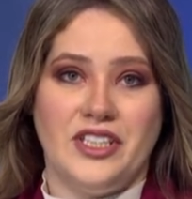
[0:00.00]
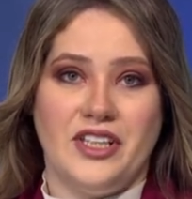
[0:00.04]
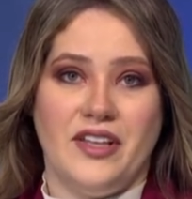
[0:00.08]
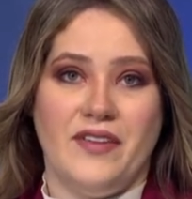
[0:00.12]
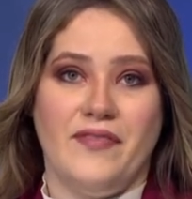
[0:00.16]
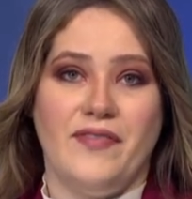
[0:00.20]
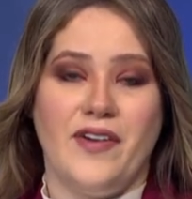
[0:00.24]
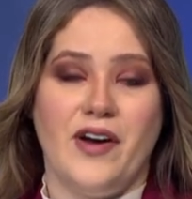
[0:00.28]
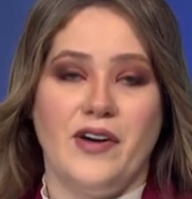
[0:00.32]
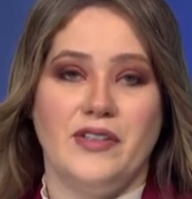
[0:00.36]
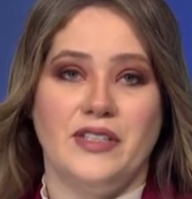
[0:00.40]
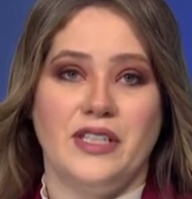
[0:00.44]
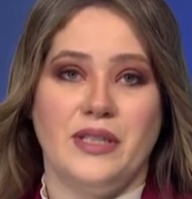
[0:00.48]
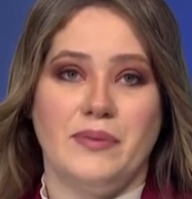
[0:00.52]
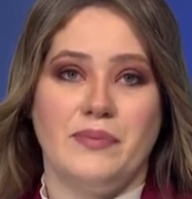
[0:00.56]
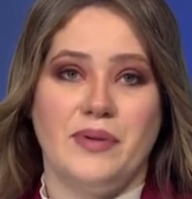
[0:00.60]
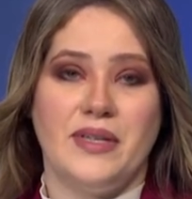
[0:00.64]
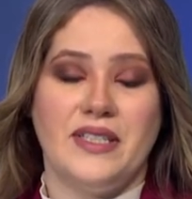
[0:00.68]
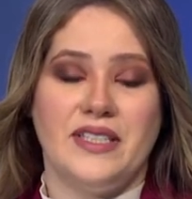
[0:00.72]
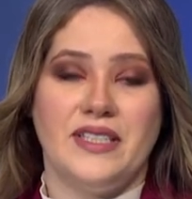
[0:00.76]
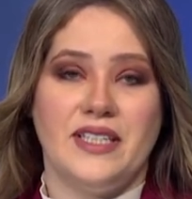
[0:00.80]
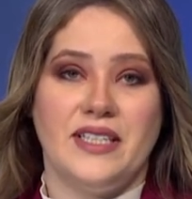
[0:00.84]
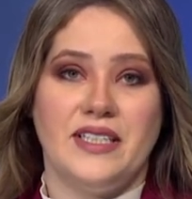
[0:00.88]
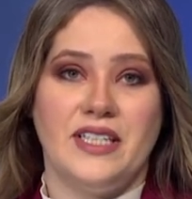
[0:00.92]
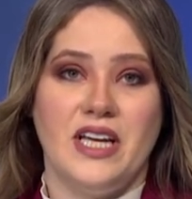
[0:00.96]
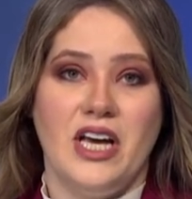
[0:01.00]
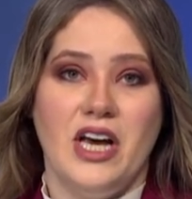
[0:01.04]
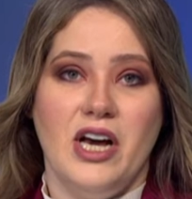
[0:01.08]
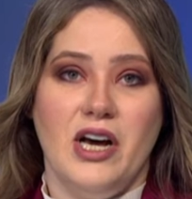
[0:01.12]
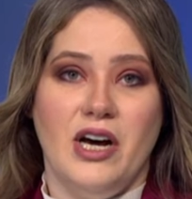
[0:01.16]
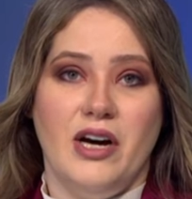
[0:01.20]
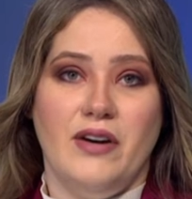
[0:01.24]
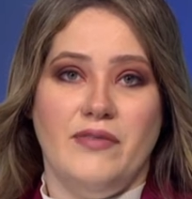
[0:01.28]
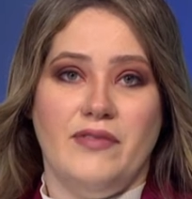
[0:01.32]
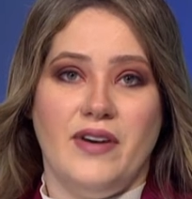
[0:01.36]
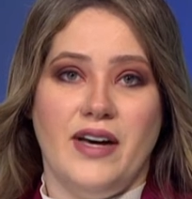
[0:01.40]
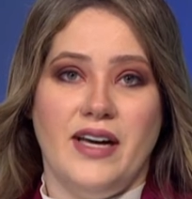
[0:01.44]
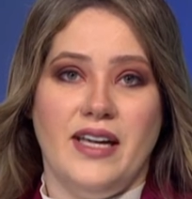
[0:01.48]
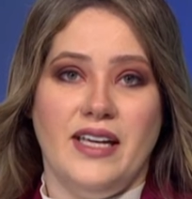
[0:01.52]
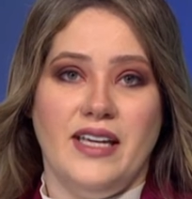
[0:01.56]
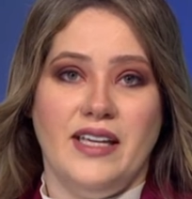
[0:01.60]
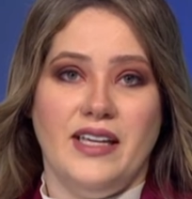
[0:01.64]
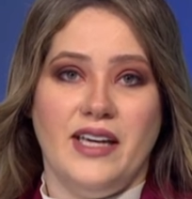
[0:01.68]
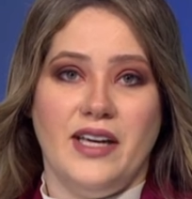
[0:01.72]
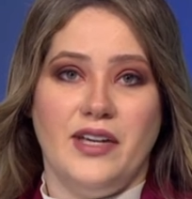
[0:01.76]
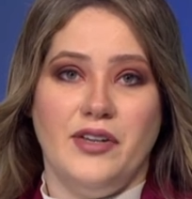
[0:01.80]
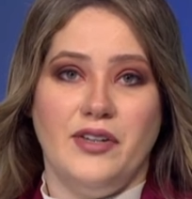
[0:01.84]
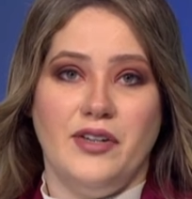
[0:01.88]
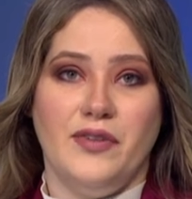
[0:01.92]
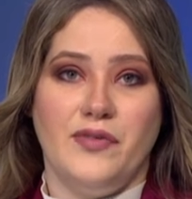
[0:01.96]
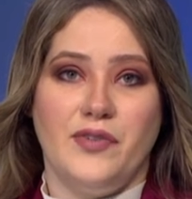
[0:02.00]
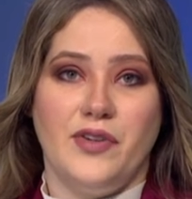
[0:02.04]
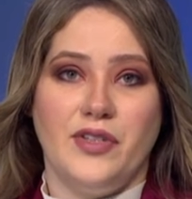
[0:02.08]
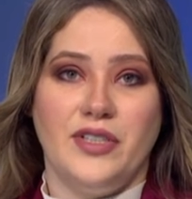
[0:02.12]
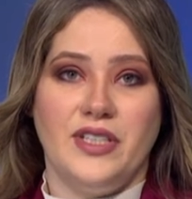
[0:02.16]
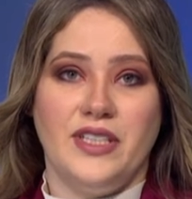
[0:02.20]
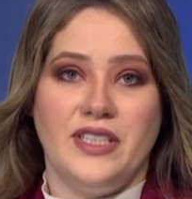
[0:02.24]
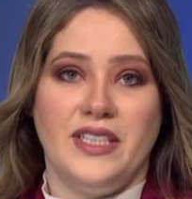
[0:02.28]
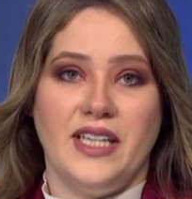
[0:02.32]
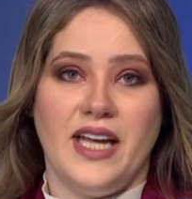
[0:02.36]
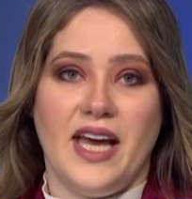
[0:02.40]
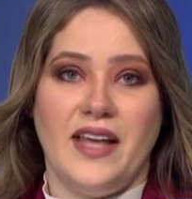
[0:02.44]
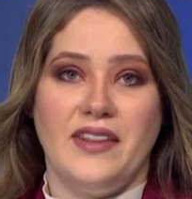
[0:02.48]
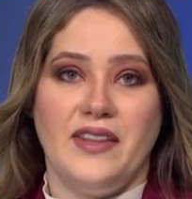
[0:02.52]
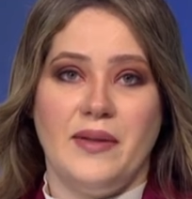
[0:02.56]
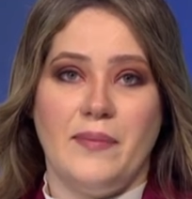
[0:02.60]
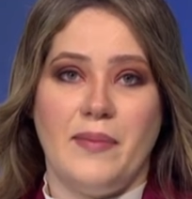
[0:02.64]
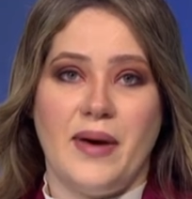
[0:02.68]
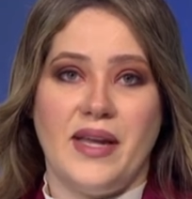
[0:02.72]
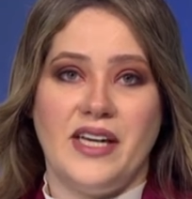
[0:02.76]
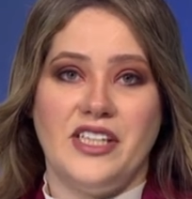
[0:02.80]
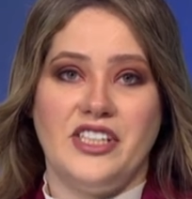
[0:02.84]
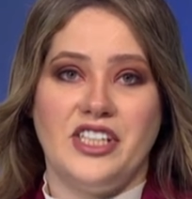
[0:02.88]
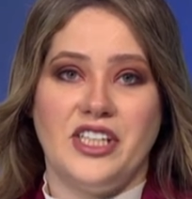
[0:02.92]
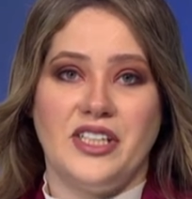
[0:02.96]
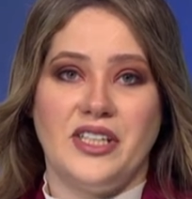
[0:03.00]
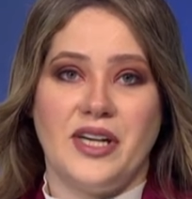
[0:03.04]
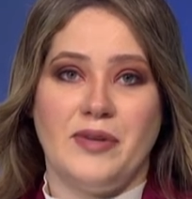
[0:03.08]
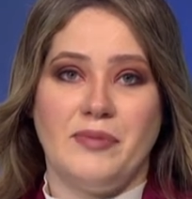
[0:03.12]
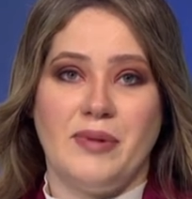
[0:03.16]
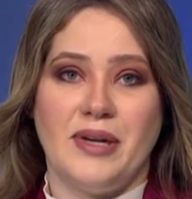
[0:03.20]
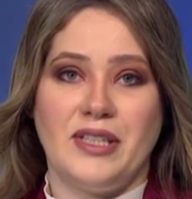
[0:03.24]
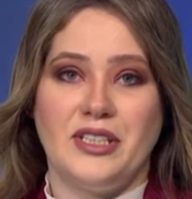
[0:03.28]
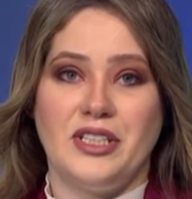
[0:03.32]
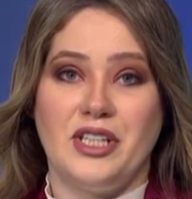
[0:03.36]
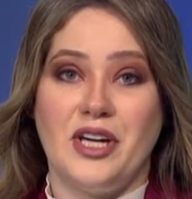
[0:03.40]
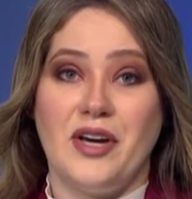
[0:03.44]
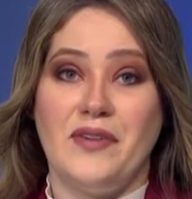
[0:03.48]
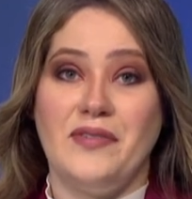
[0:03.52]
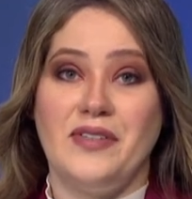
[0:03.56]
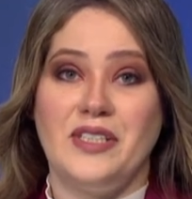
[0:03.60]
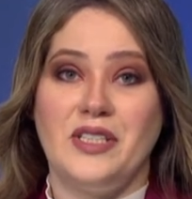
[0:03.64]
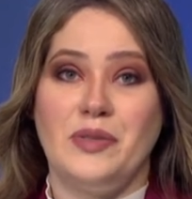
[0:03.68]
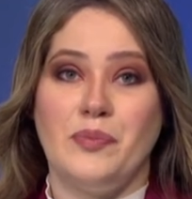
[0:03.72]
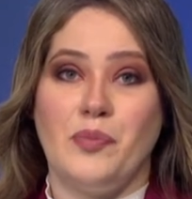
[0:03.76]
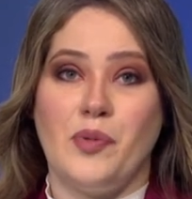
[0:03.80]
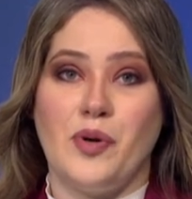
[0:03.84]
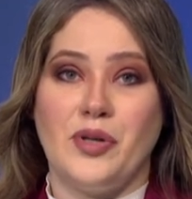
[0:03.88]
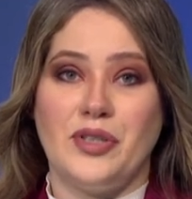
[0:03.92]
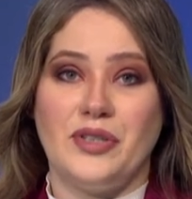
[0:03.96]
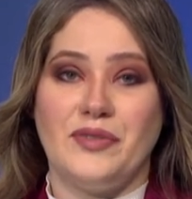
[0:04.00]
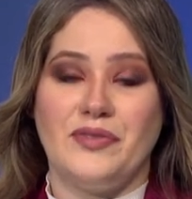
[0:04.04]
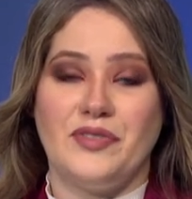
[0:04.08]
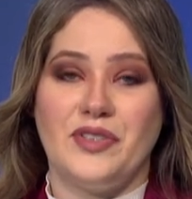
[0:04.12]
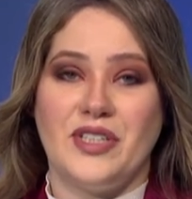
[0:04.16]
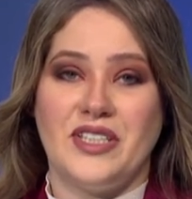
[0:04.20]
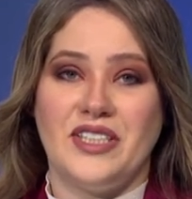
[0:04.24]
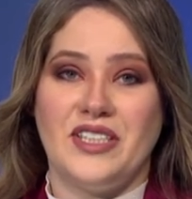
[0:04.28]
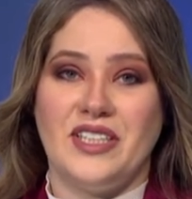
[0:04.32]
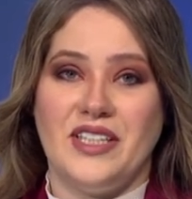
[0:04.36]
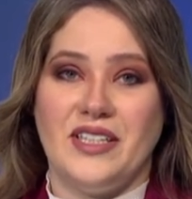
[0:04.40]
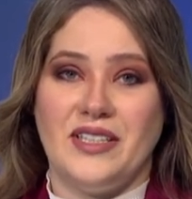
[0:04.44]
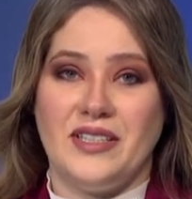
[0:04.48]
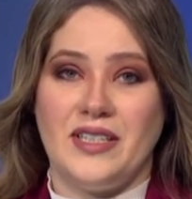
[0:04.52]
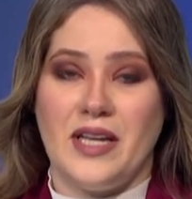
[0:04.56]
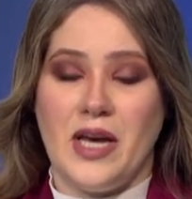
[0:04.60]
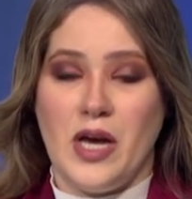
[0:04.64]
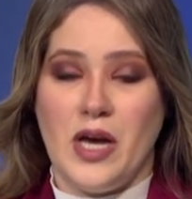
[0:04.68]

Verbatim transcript: the founding president of Ahliya University and the managing director of its board of trustees.